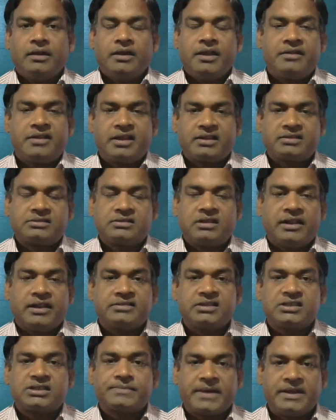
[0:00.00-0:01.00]
It takes
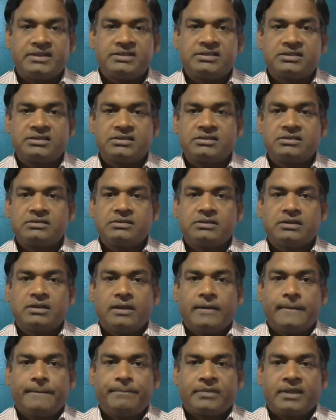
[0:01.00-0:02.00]
less space
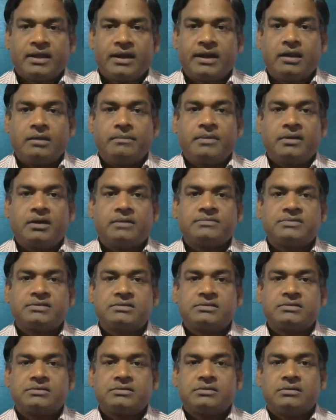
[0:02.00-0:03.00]
and
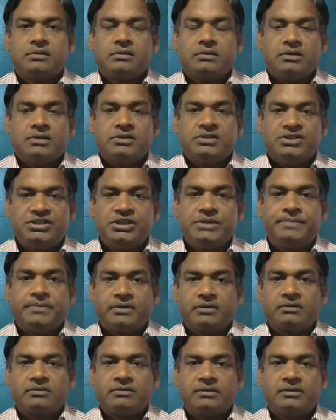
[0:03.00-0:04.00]
becomes
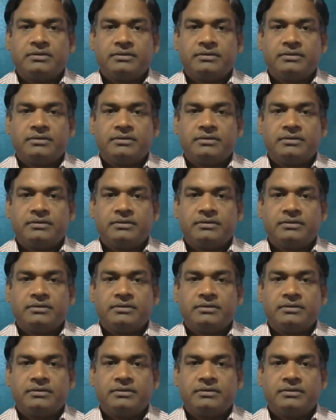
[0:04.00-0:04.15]
cheaper,